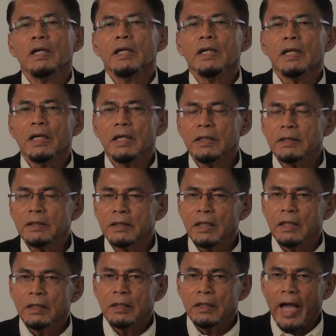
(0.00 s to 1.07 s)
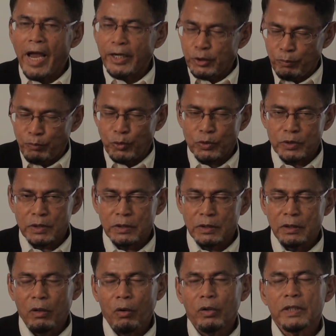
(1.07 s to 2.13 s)
His attributes.
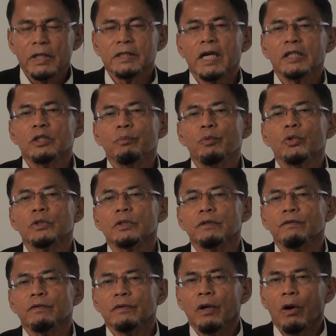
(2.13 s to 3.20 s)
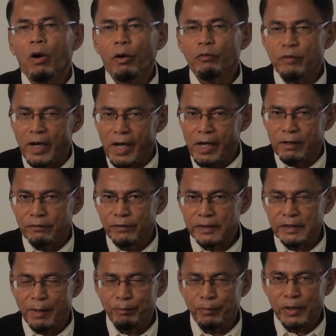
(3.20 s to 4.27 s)
His attributes of love, for
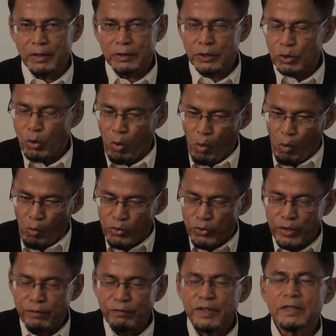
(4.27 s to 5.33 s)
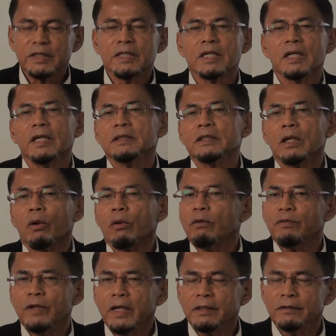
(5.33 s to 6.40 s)
example. This whole universe is created out
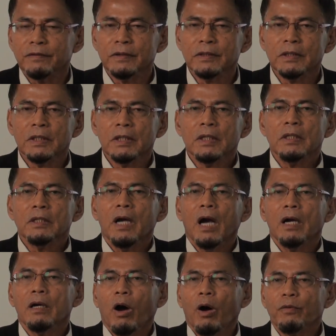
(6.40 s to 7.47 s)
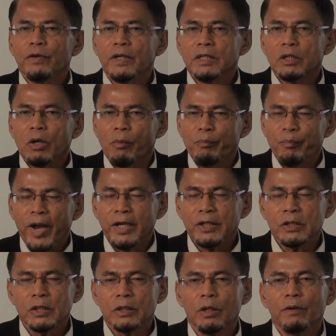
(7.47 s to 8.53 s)
of love, of His
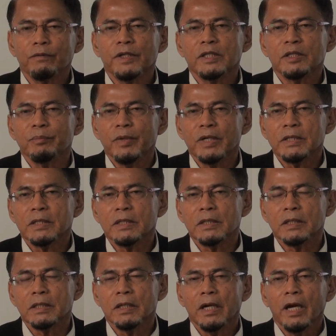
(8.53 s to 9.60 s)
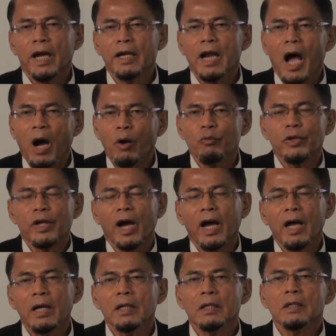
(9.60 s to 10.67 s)
compassion, of His mercy, and how we
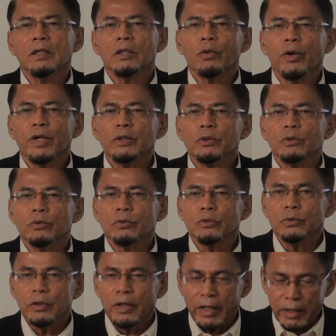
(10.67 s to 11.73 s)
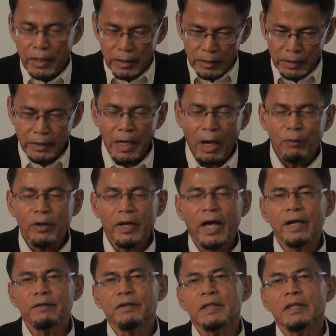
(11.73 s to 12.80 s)
are going to lead our
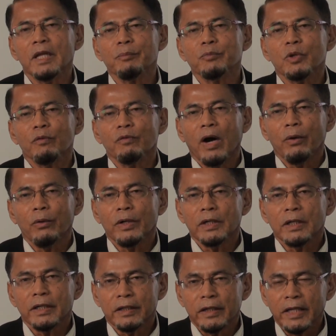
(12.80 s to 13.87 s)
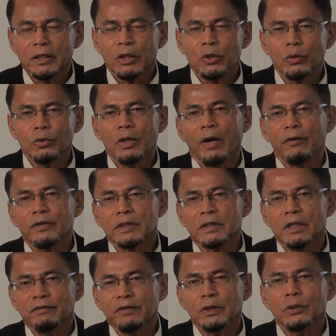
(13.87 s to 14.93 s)
life in terms of our gratitude, our
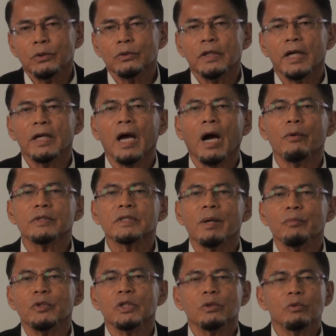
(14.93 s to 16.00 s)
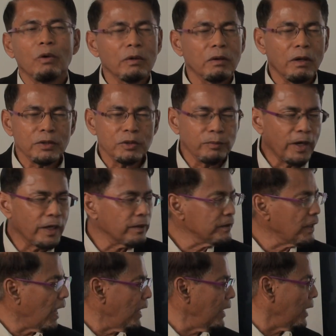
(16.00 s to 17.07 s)
servitude, and our submission to Allah subhanahu
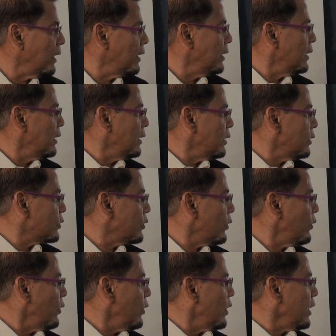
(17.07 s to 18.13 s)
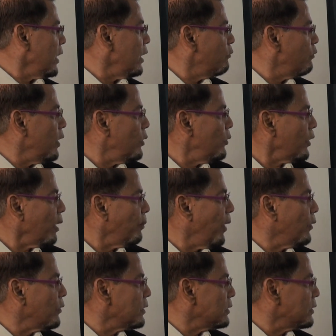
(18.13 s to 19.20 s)
wa ta'ala. So if we look
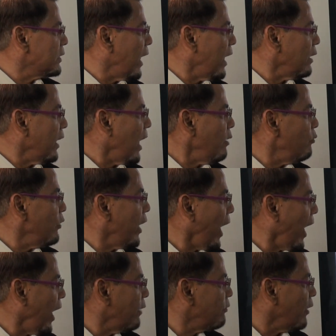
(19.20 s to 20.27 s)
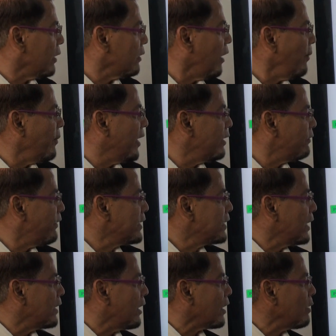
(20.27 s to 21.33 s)
about that, then we have Allah
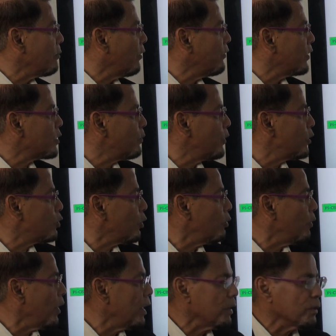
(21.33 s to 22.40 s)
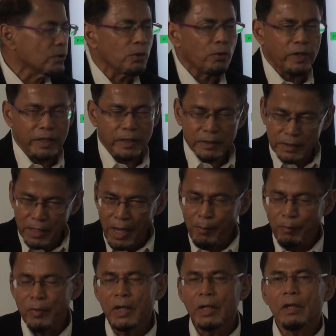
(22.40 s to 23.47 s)
manifested the realm of the spiritual world. So in
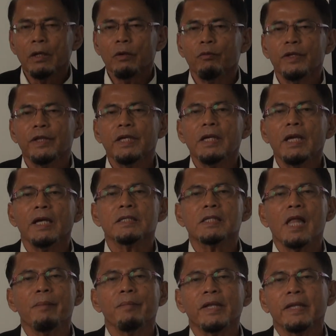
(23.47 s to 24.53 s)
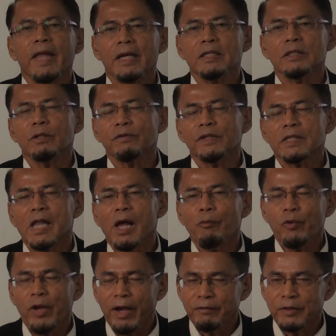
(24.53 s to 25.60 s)
Islam, within the Islamic tenets of
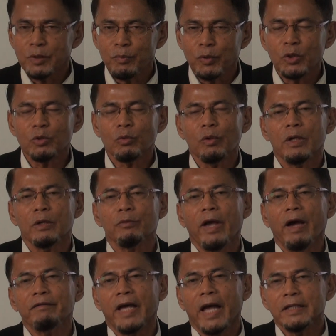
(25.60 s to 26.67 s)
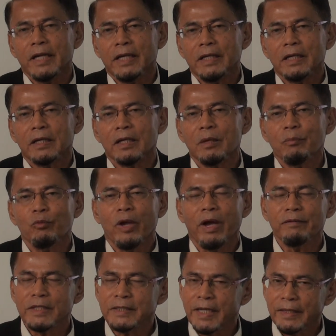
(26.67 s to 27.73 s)
Islam, we have the spiritual world, we have the angelic realm, we
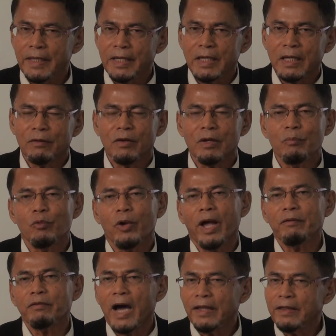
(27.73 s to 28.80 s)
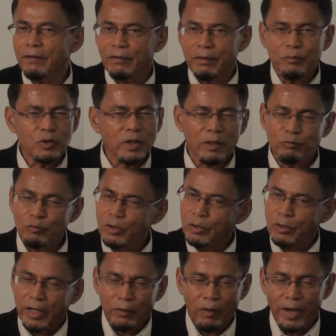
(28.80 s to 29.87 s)
have the satanic realm, we have other realms that we
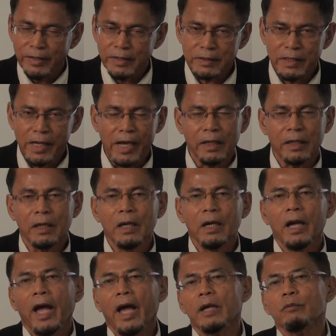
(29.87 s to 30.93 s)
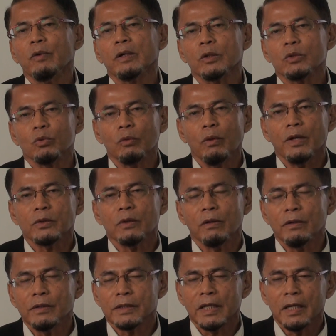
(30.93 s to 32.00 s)
cannot understand. And when Rasulullah
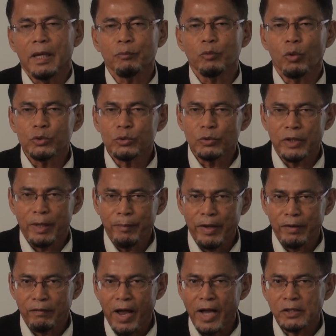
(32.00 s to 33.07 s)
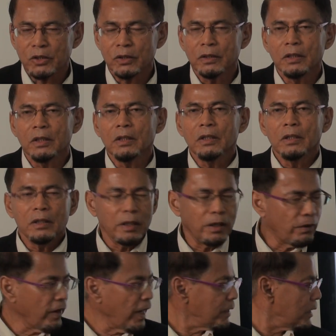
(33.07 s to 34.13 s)
sallallahu alaihi wasallam go through the Mi'raj,
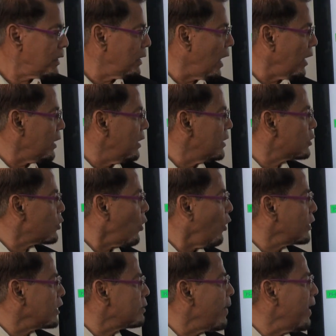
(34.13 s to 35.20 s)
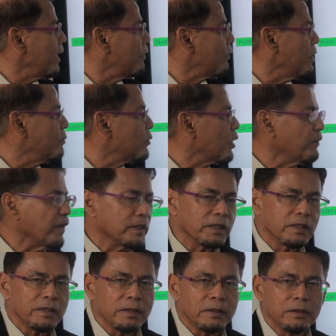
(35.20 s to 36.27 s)
alright, he saw these many realms of
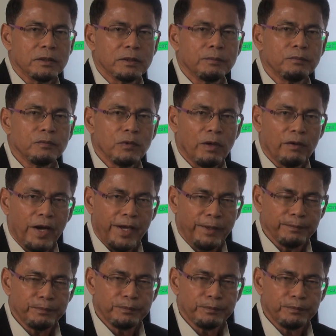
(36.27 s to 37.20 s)
existence. Alright,